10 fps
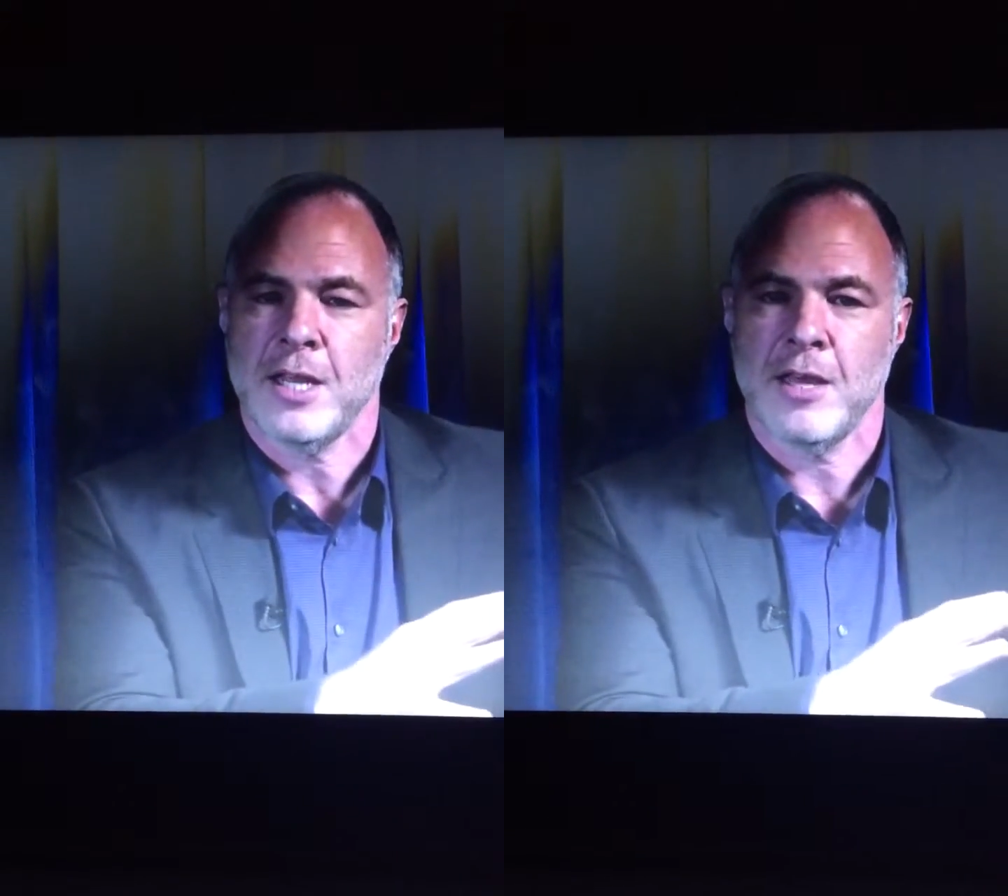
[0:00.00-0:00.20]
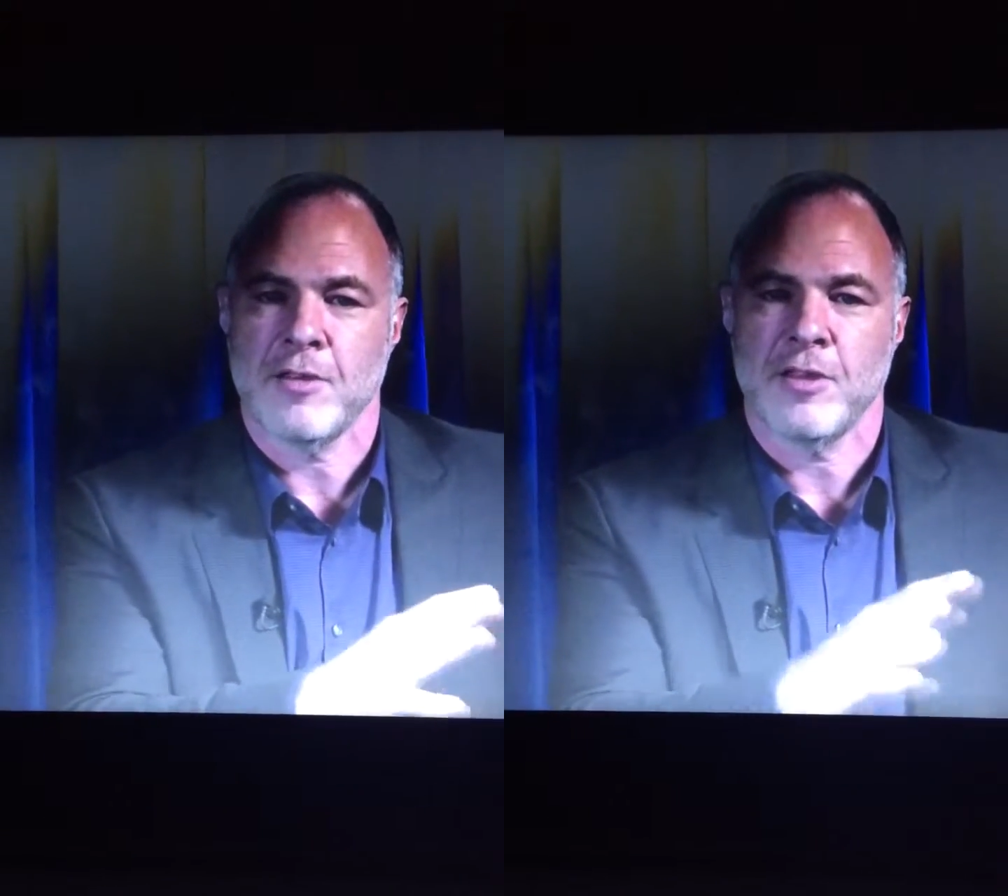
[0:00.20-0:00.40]

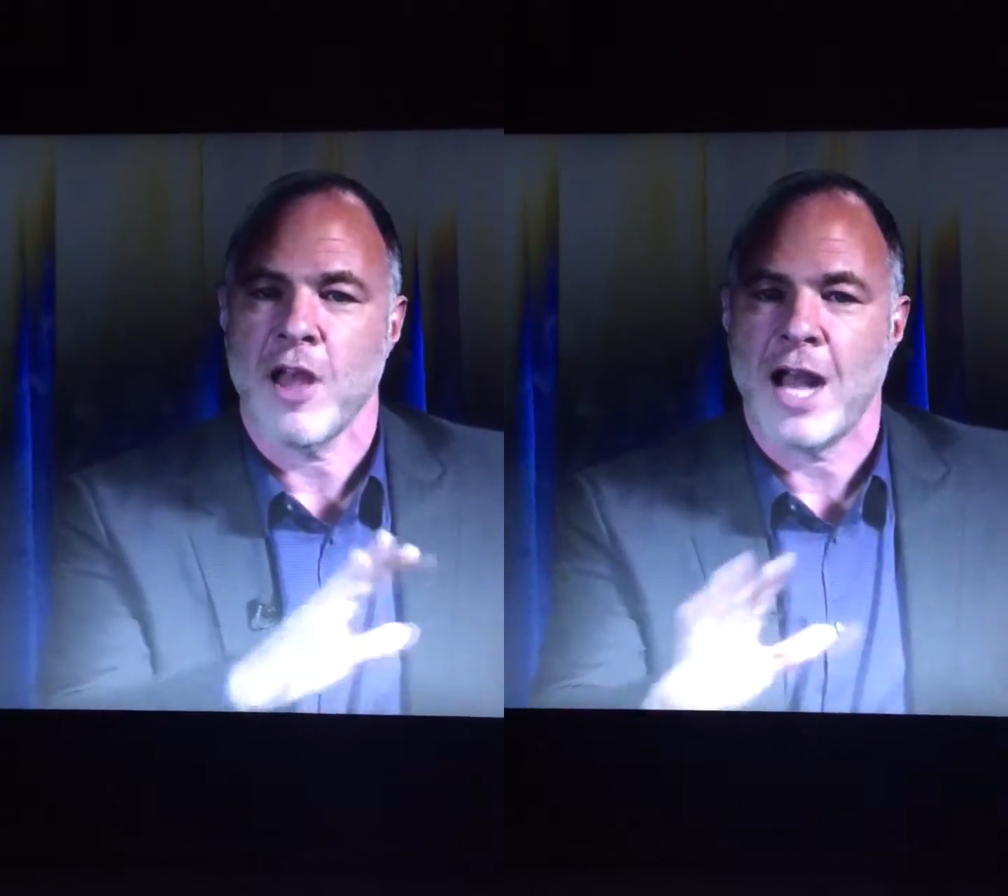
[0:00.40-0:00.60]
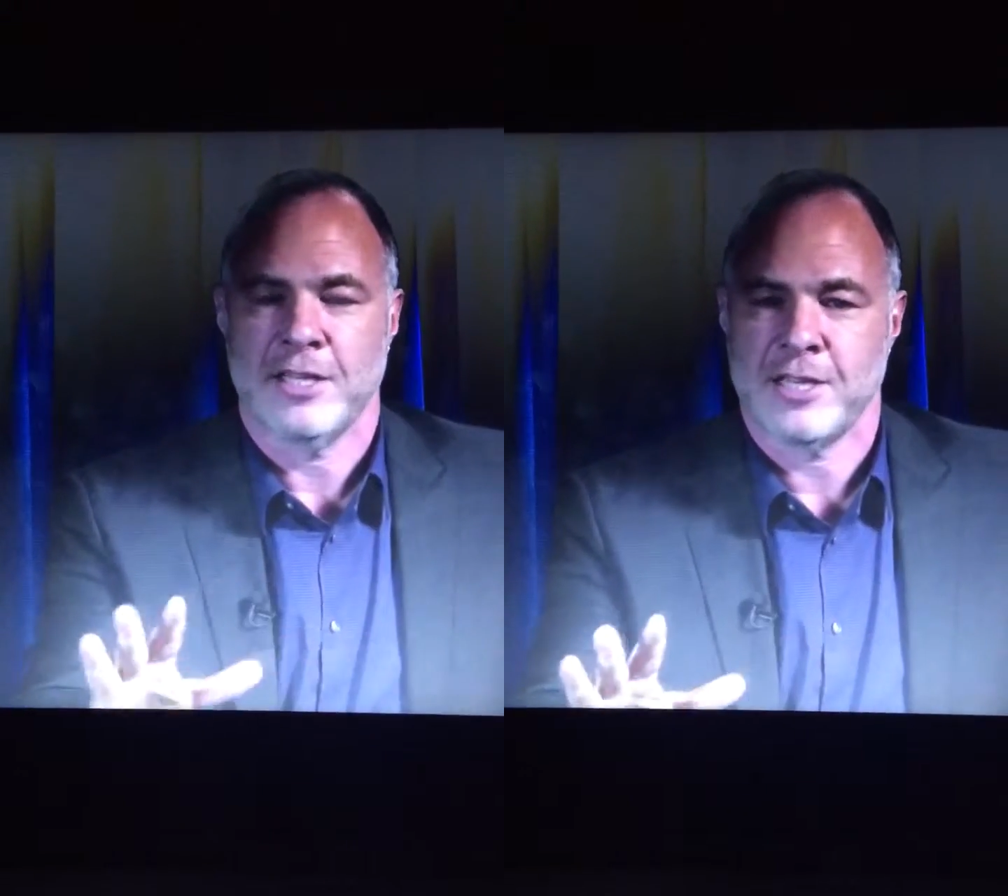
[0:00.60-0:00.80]
is
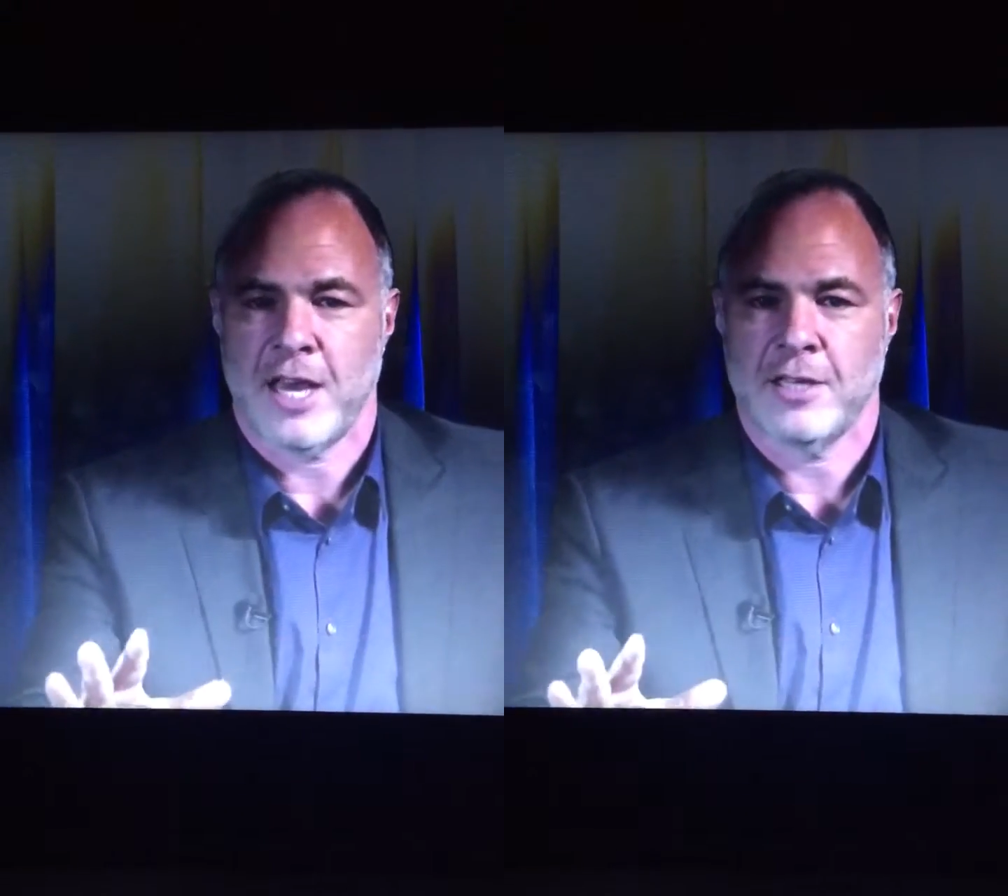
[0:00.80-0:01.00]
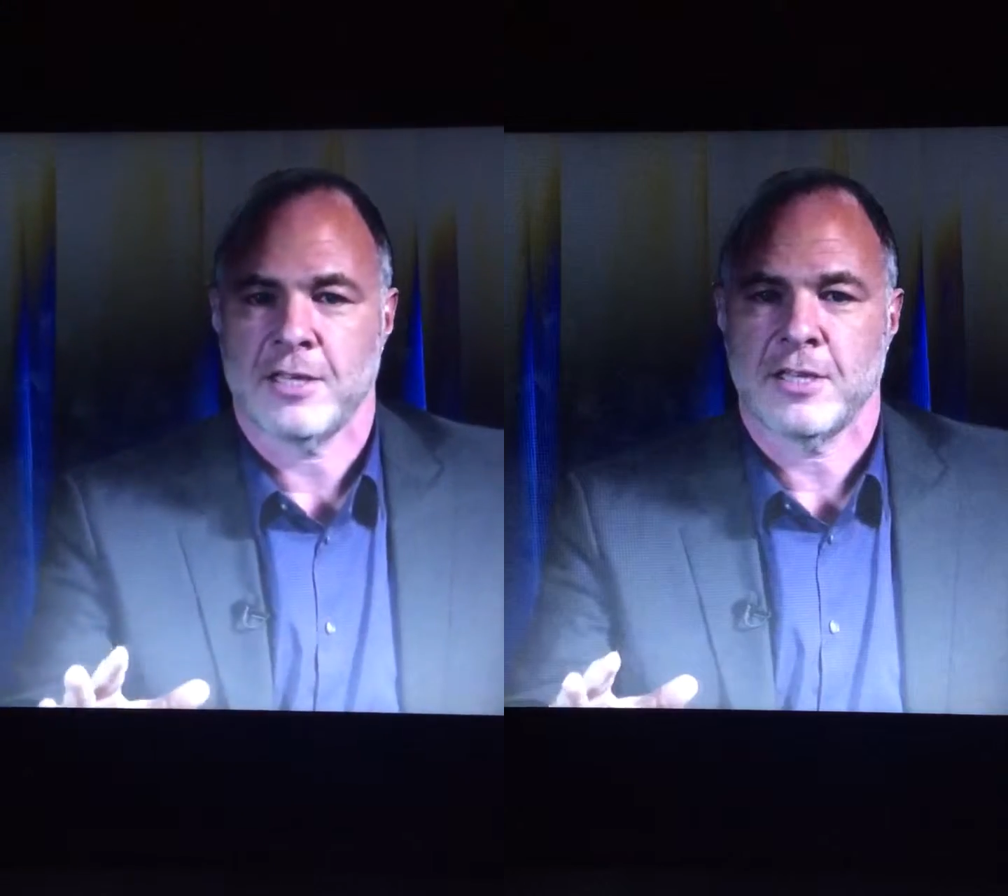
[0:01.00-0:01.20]

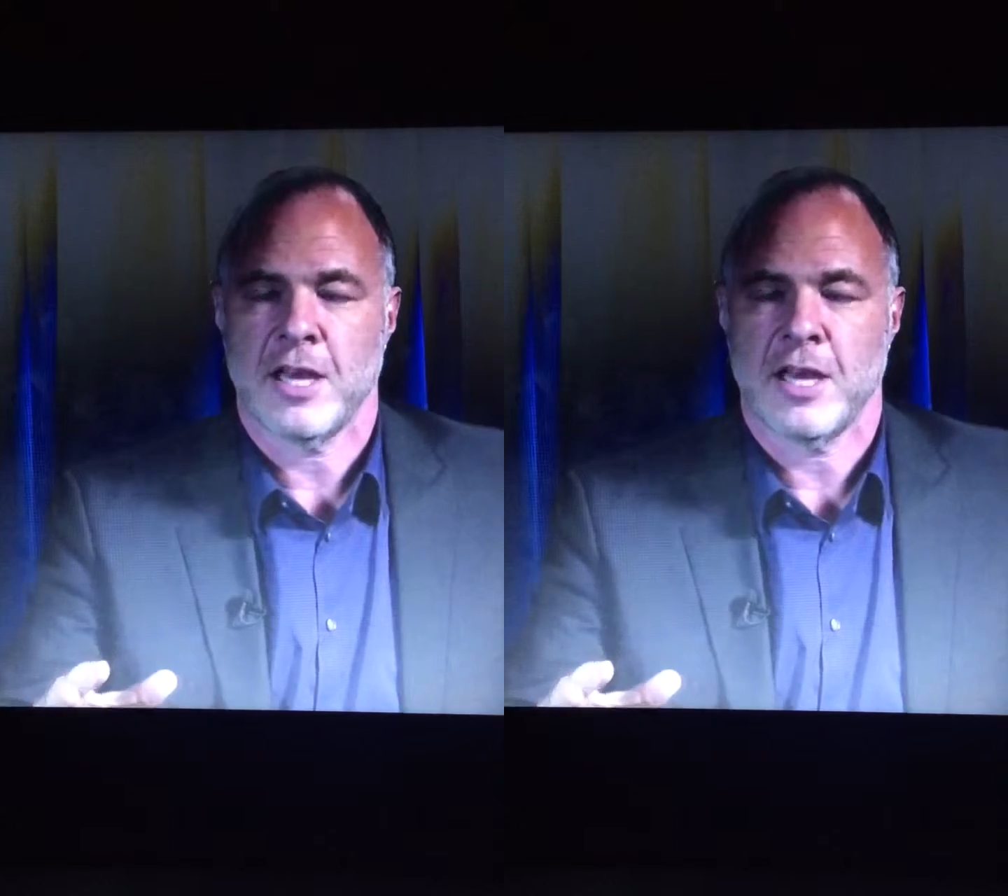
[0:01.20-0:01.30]
nonsense.